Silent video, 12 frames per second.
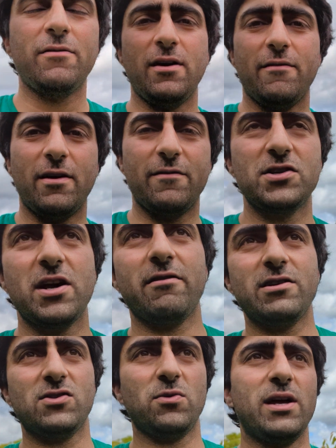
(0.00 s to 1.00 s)
you ever have cherry
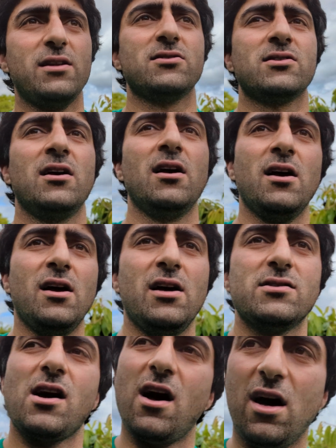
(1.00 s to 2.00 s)
sweets,
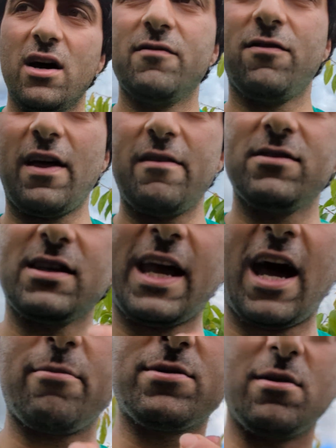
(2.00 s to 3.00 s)
it's a hard flavour to
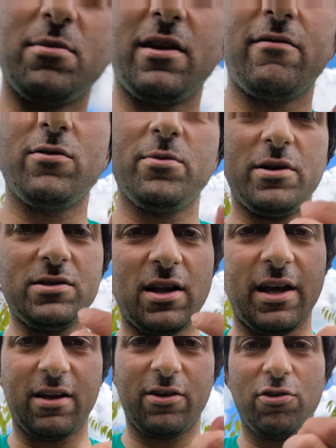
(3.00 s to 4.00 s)
capture, but they've almost
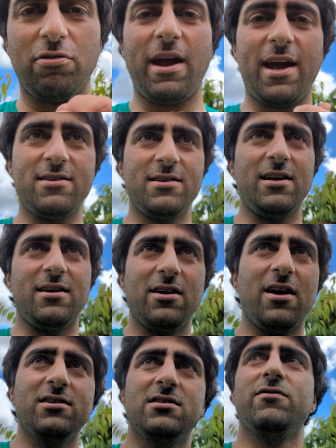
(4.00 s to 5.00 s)
like created an
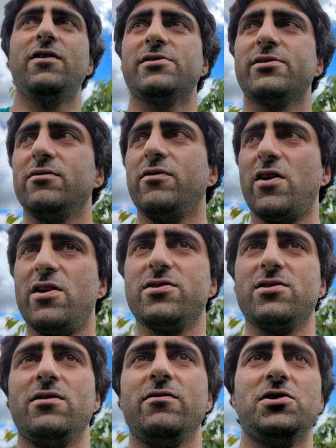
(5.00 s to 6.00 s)
artificial
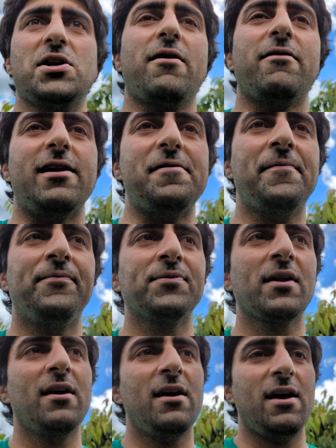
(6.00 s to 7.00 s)
version of cherry,
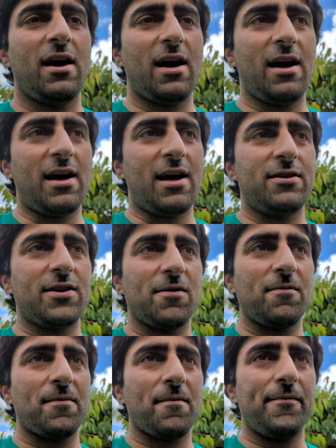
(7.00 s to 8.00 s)
and
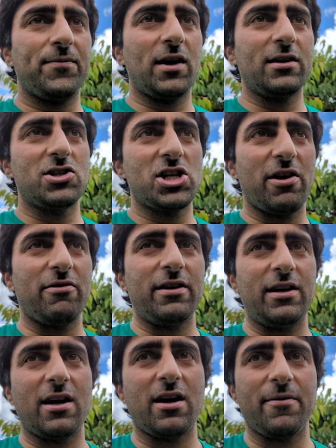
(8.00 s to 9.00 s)
like cherry